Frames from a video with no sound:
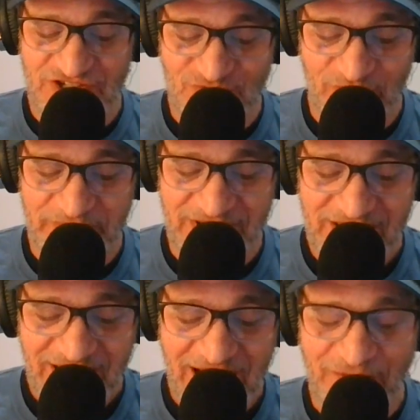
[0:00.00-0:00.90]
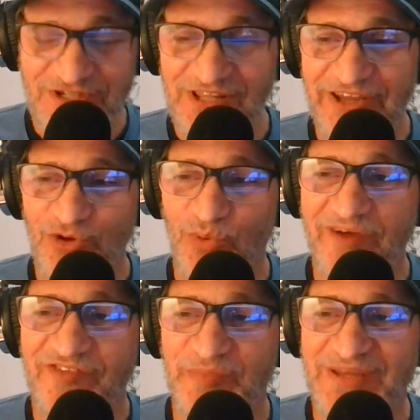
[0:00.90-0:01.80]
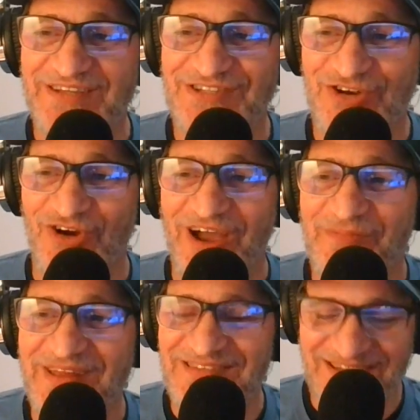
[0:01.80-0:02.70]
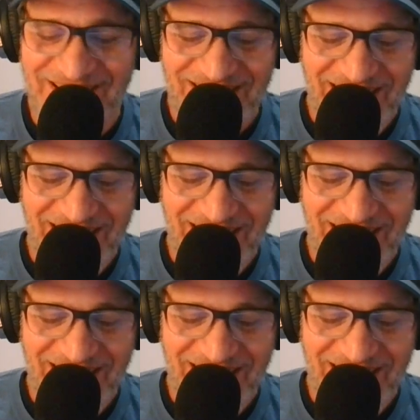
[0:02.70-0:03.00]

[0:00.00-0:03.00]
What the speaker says: vicious woman. How would you like your wife to be described as